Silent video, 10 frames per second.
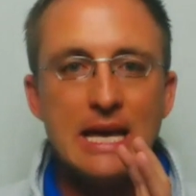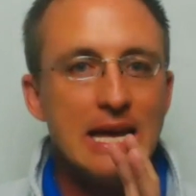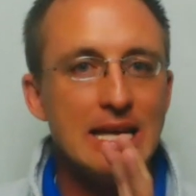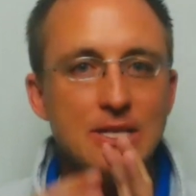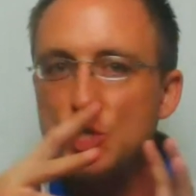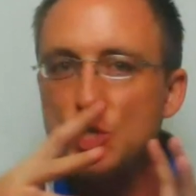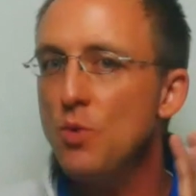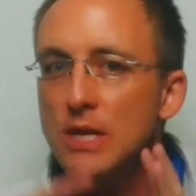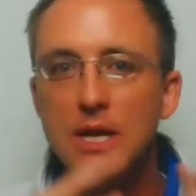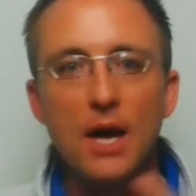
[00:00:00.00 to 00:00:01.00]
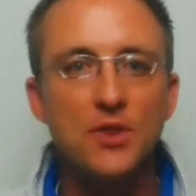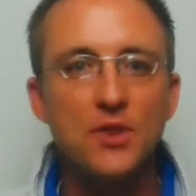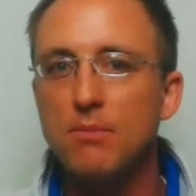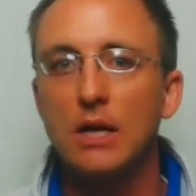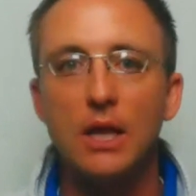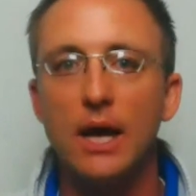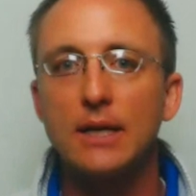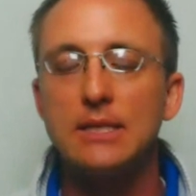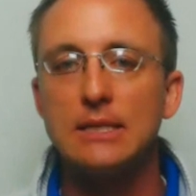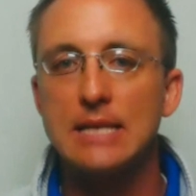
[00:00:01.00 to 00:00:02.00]
it's doing nothing but
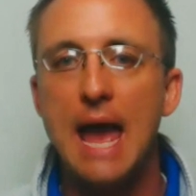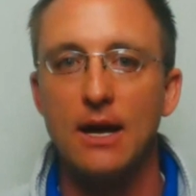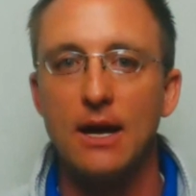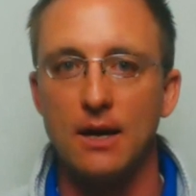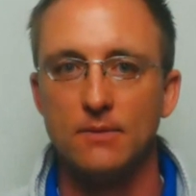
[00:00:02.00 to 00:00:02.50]
collecting data.